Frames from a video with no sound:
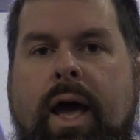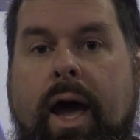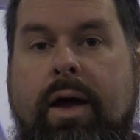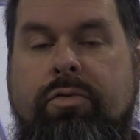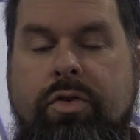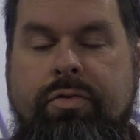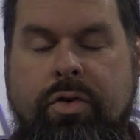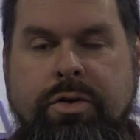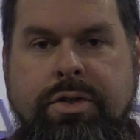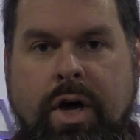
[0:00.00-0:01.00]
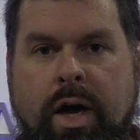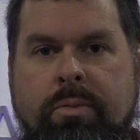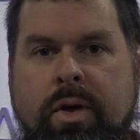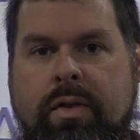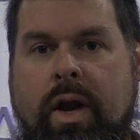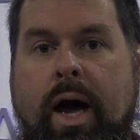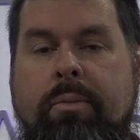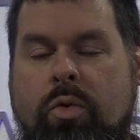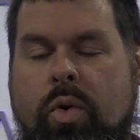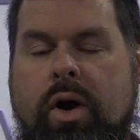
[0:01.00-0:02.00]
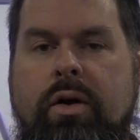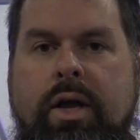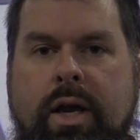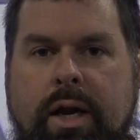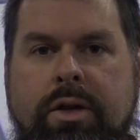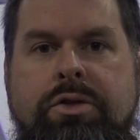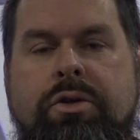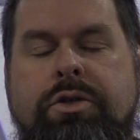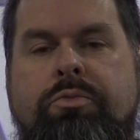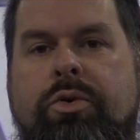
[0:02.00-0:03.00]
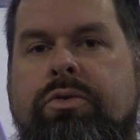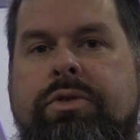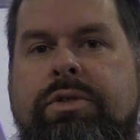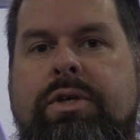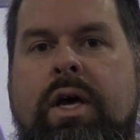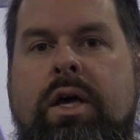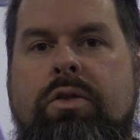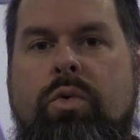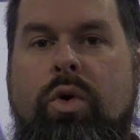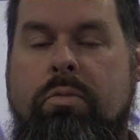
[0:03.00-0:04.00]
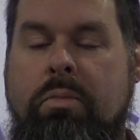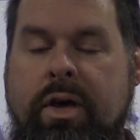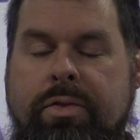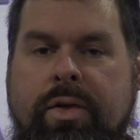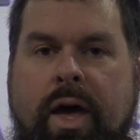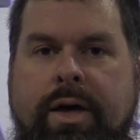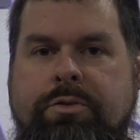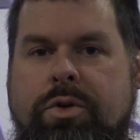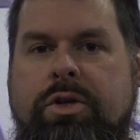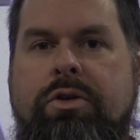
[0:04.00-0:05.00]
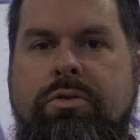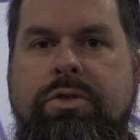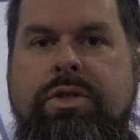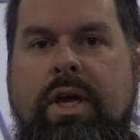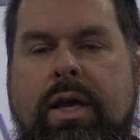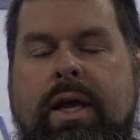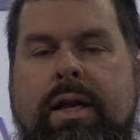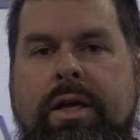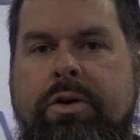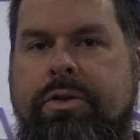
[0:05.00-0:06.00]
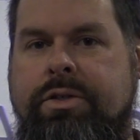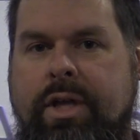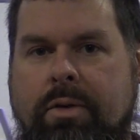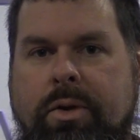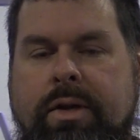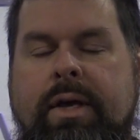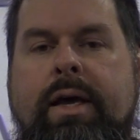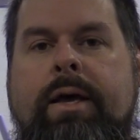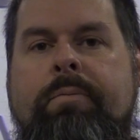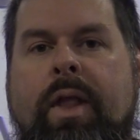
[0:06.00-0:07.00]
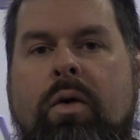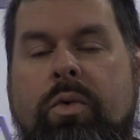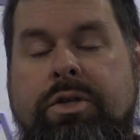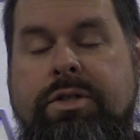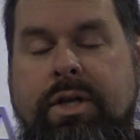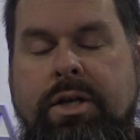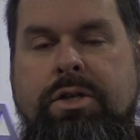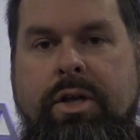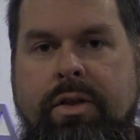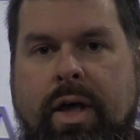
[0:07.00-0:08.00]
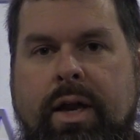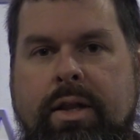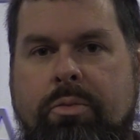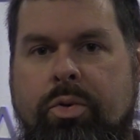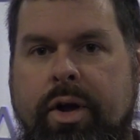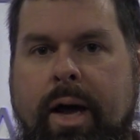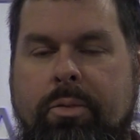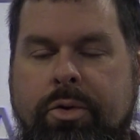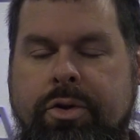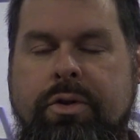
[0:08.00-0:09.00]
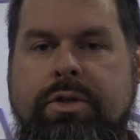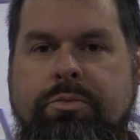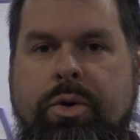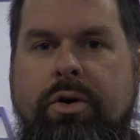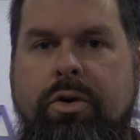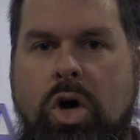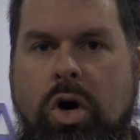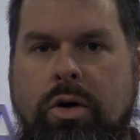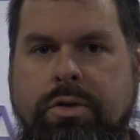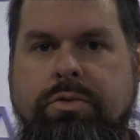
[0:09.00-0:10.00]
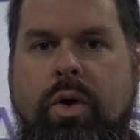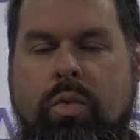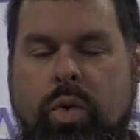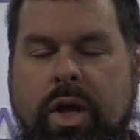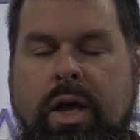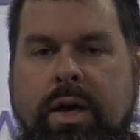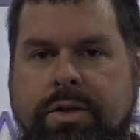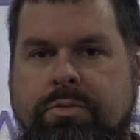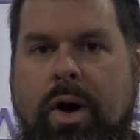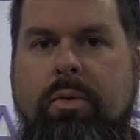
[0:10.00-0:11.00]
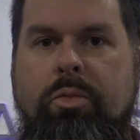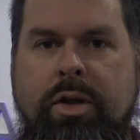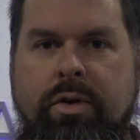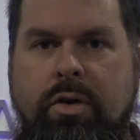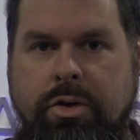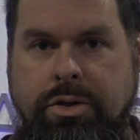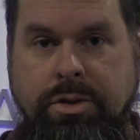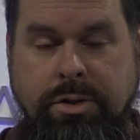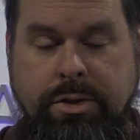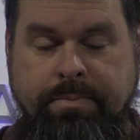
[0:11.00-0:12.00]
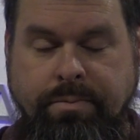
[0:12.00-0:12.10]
And for the first time that I'm aware in Canadian jurisprudence, the word myth has been used in a legal statement, which essentially then in the preamble to this bill calls what we as Bible-believing Christians,